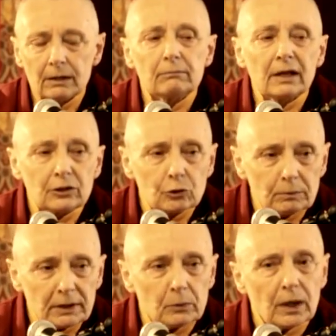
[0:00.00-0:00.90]
May you
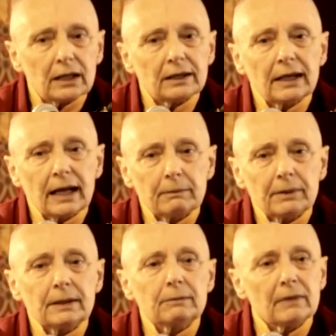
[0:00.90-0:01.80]
be well and
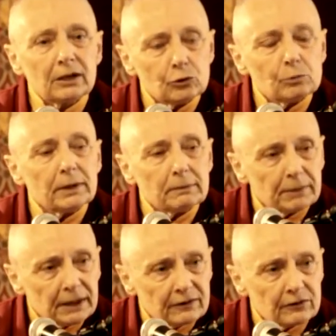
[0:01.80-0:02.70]
happy, may you be
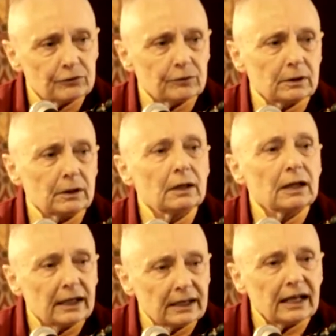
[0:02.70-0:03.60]
peaceful
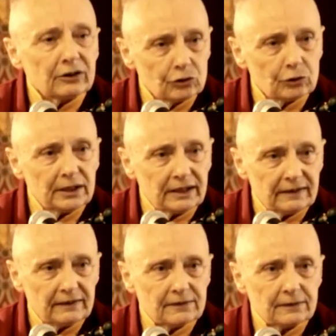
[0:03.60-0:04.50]
and at your
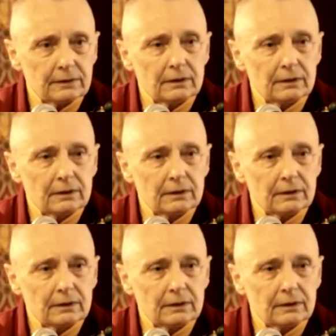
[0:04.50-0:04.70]
ease.